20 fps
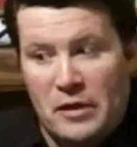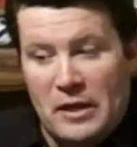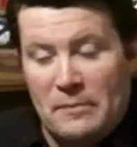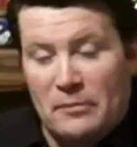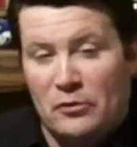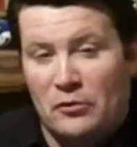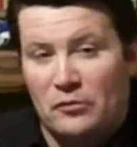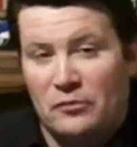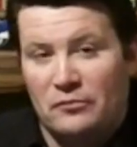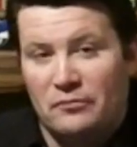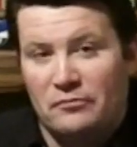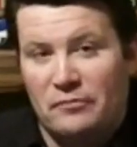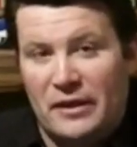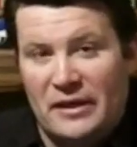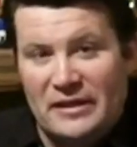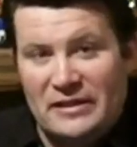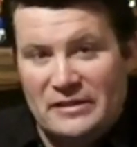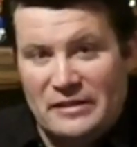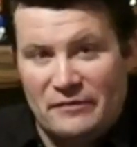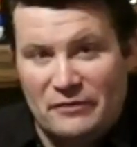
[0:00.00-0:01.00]
people
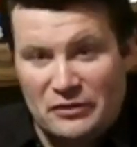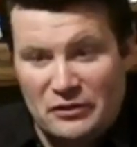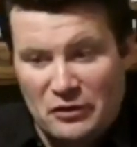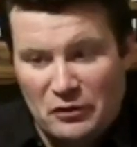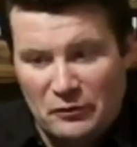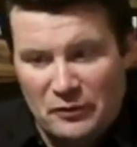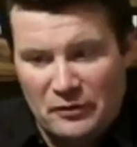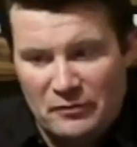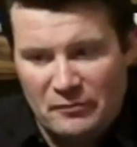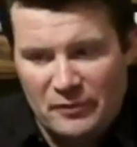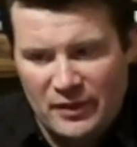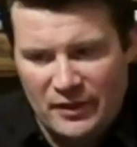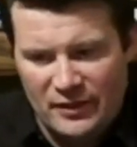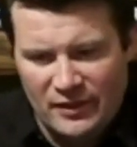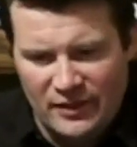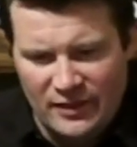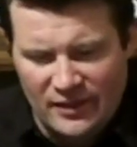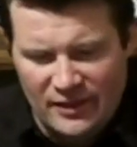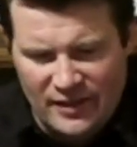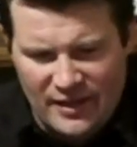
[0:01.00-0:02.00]
being difficult with me,
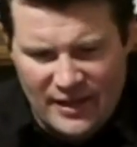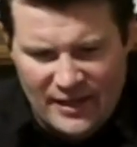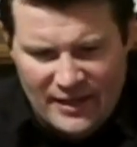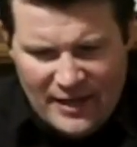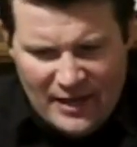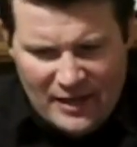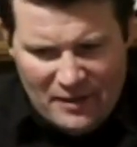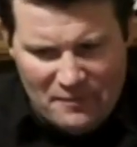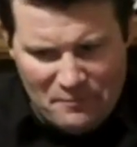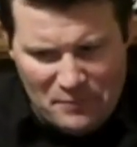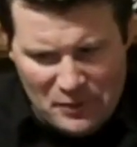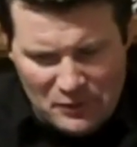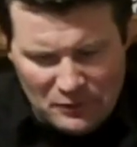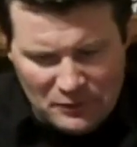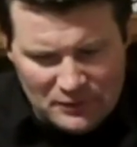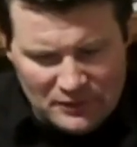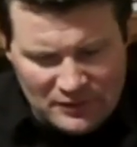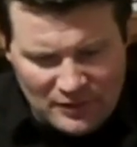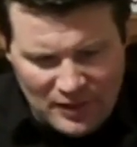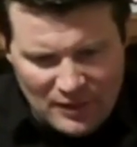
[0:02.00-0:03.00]
it kind of
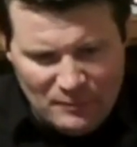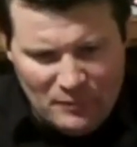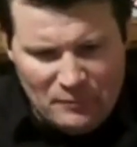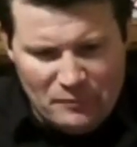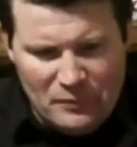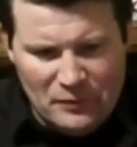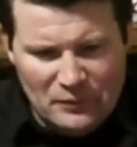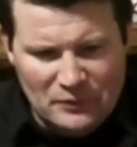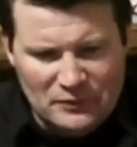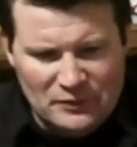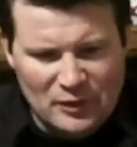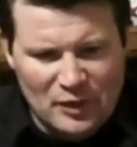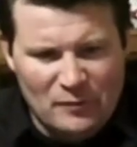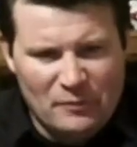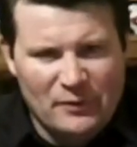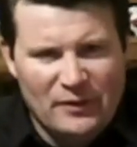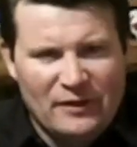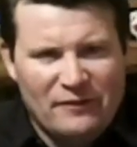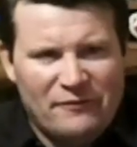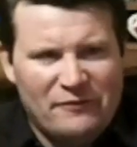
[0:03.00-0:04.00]
builds up,
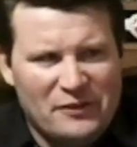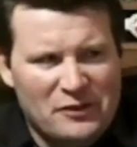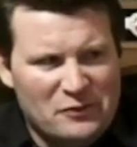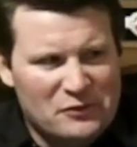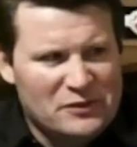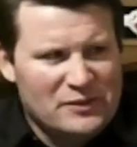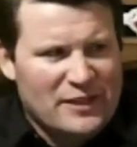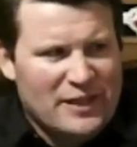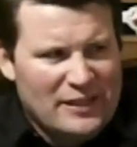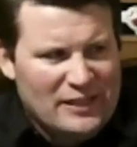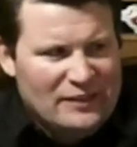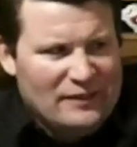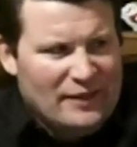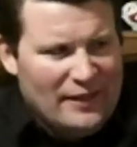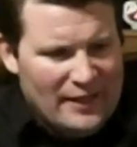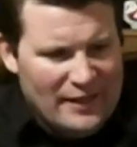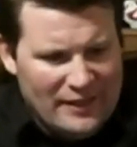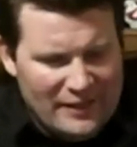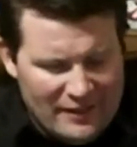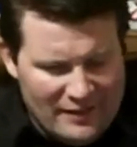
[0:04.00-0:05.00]
and it feels kind of
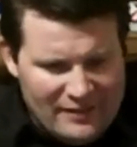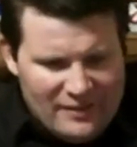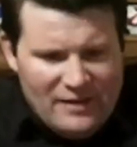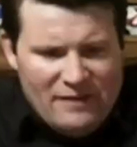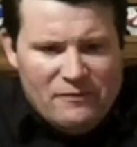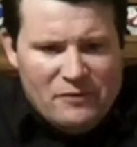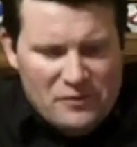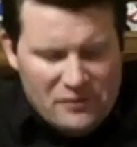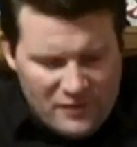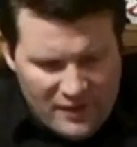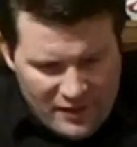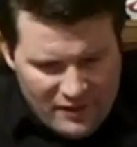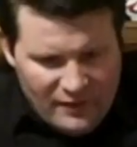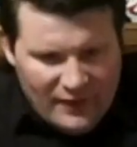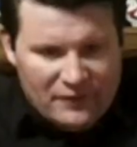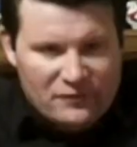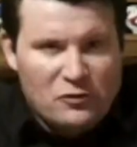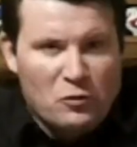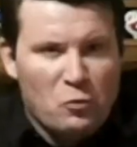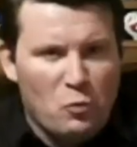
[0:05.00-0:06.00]
like everything,
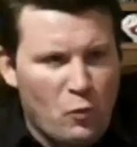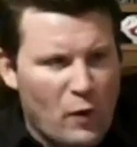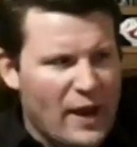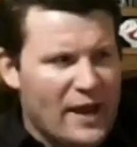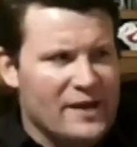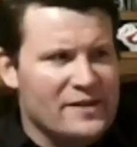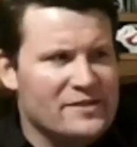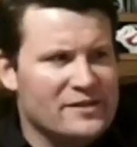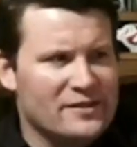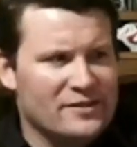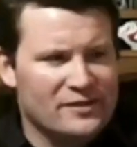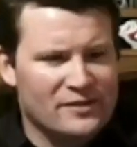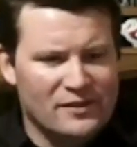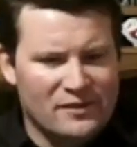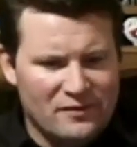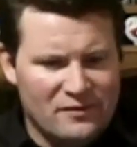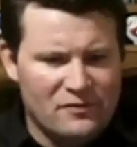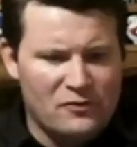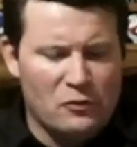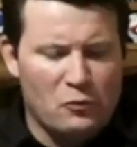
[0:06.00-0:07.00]
like the weight
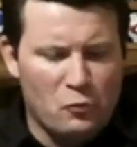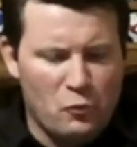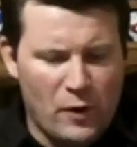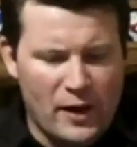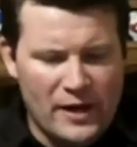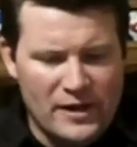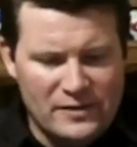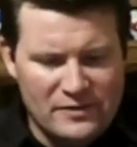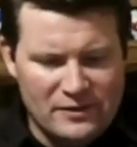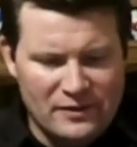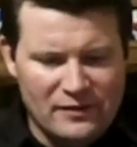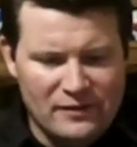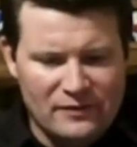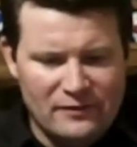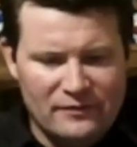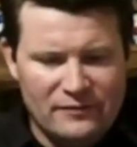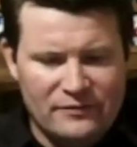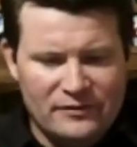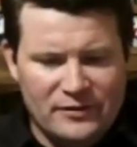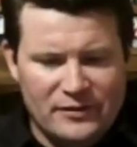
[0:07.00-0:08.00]

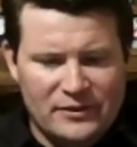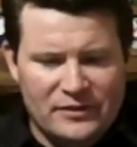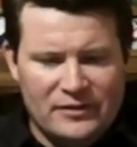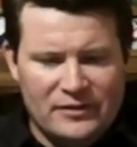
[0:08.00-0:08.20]
of